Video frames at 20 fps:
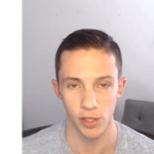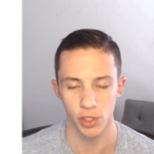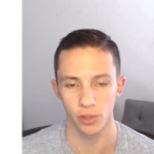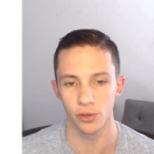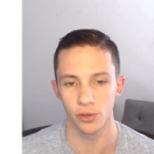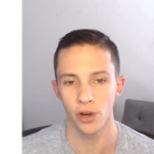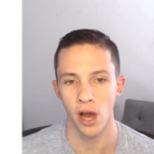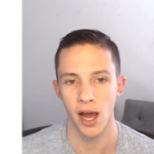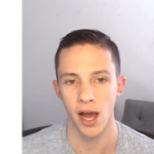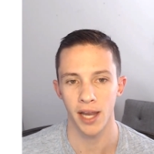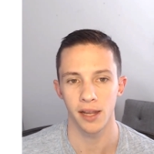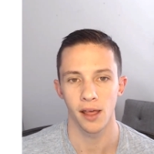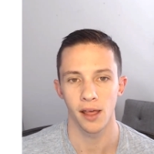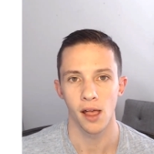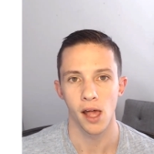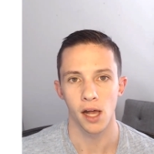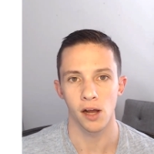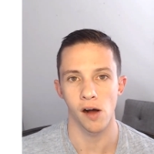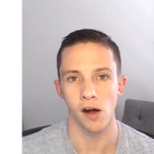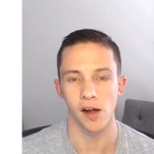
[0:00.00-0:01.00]
So you're not
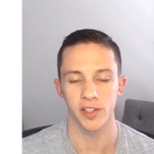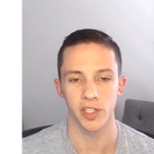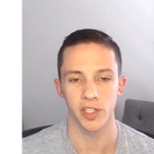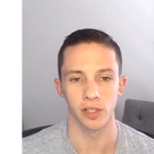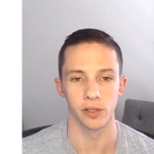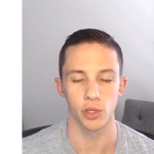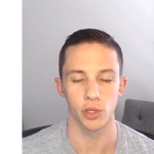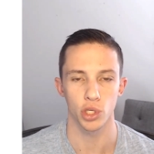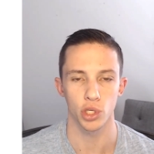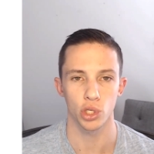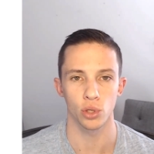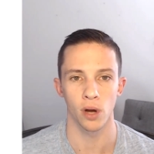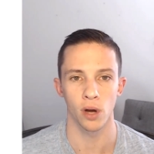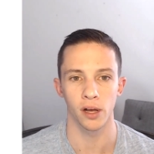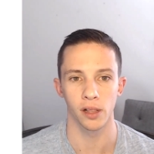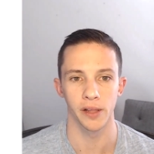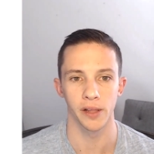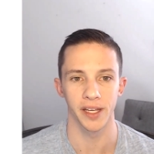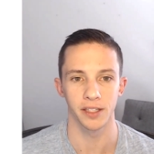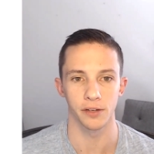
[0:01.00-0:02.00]
constantly
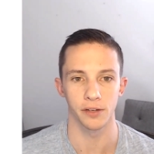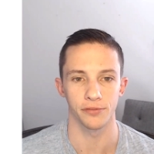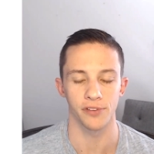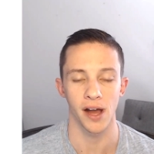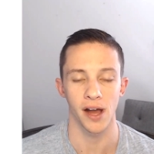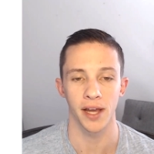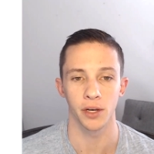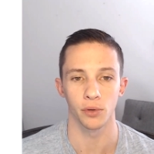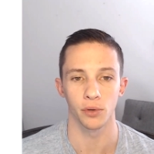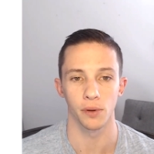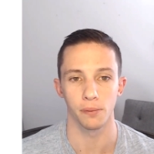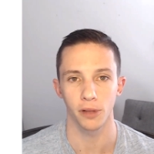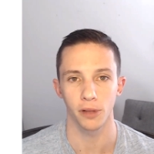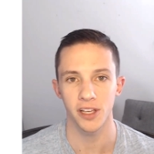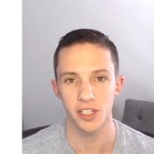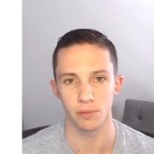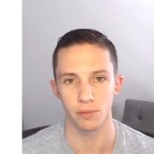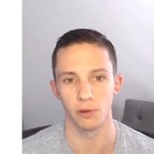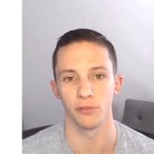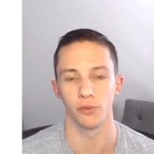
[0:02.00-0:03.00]
struggling to find a
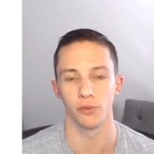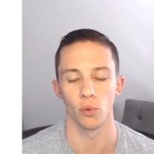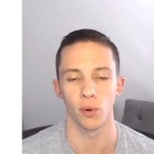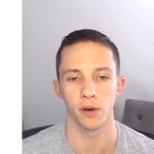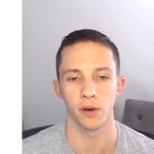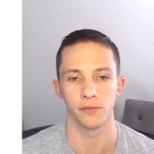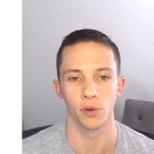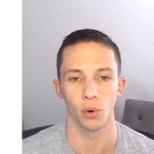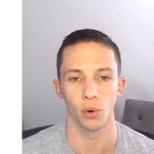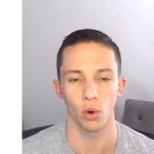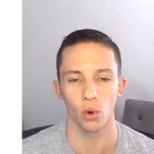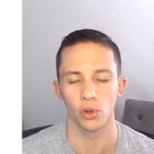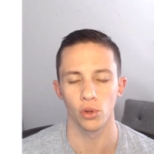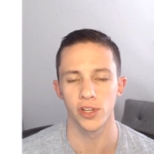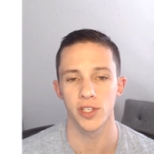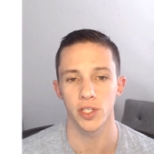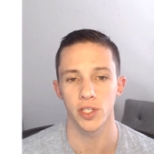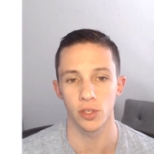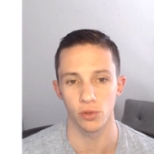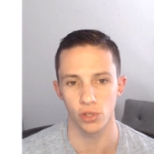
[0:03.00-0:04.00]
replacement for one of your
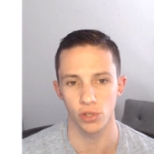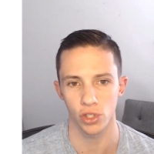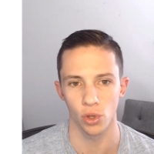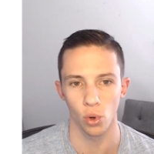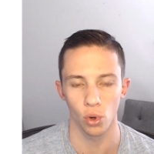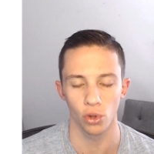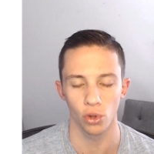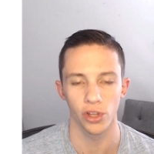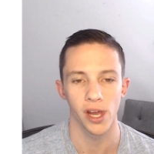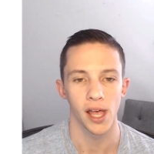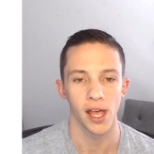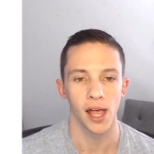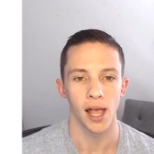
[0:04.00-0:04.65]
holdings that you sold.